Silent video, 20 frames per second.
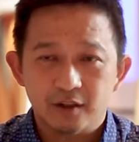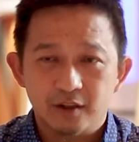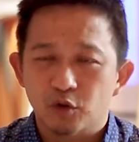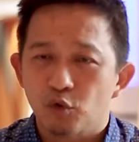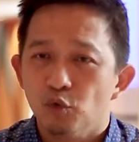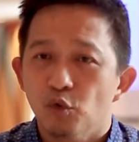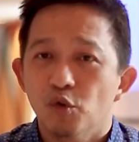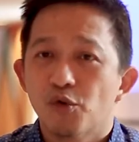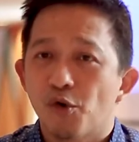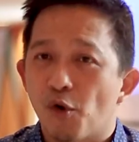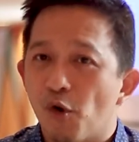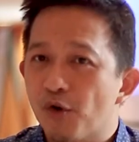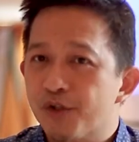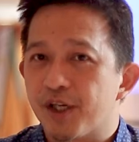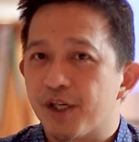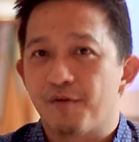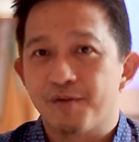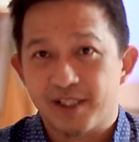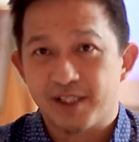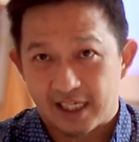2 rows
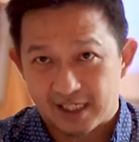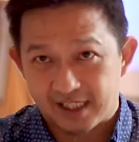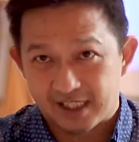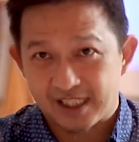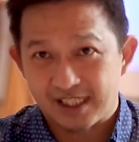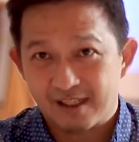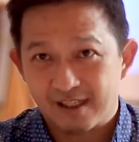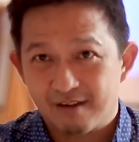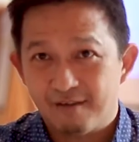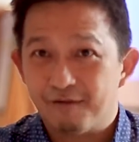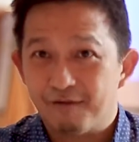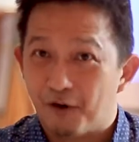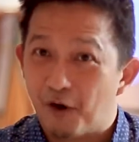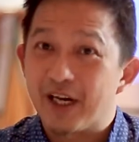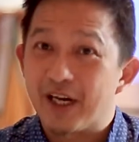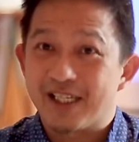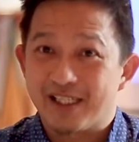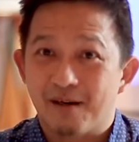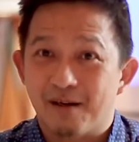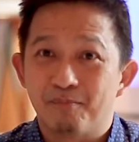of 6, for
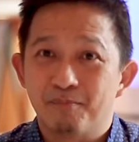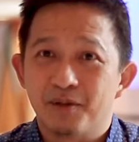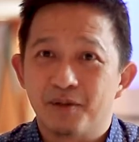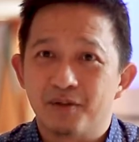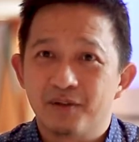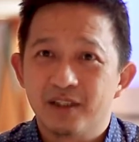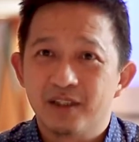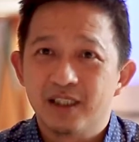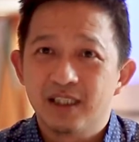example.